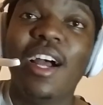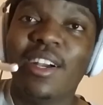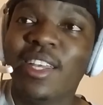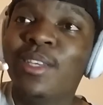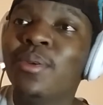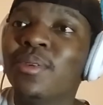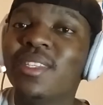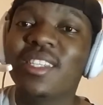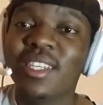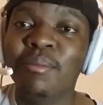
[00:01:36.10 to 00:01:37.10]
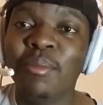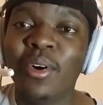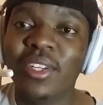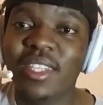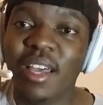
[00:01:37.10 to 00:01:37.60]
I guess we'll see
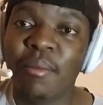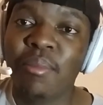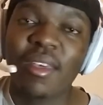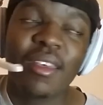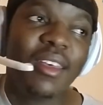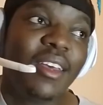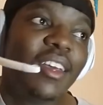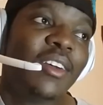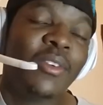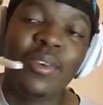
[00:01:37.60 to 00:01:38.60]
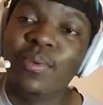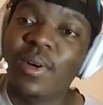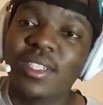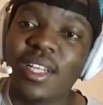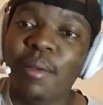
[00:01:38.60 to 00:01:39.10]
more in depth when we
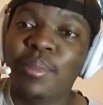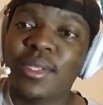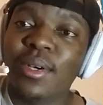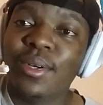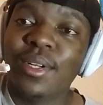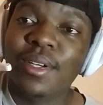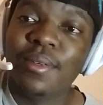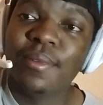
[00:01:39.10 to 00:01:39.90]
watch the episode.